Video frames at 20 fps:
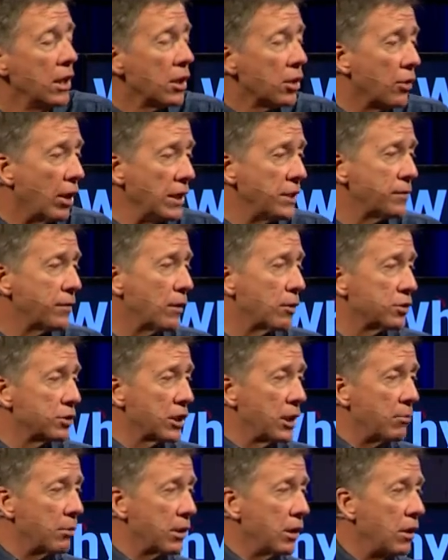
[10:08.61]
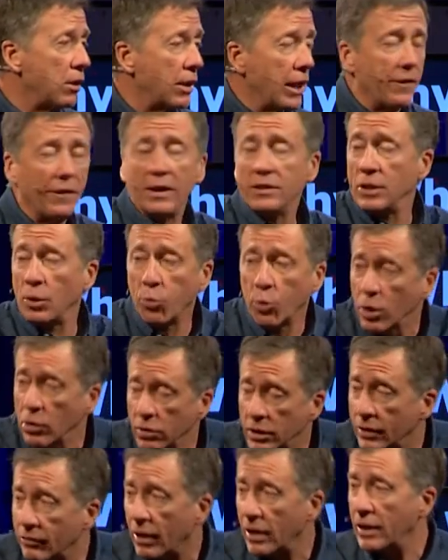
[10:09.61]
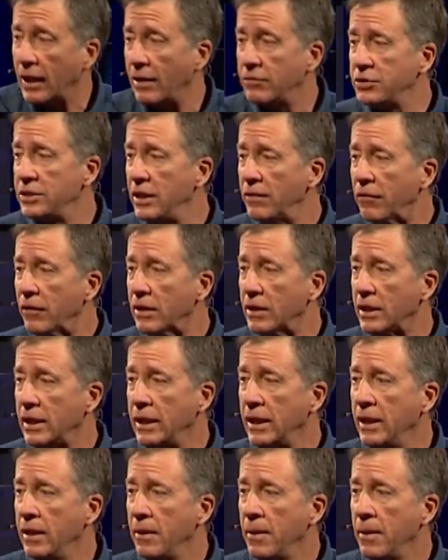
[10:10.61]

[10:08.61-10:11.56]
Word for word: Christ followers come along and they said, we're going to live our lives differently.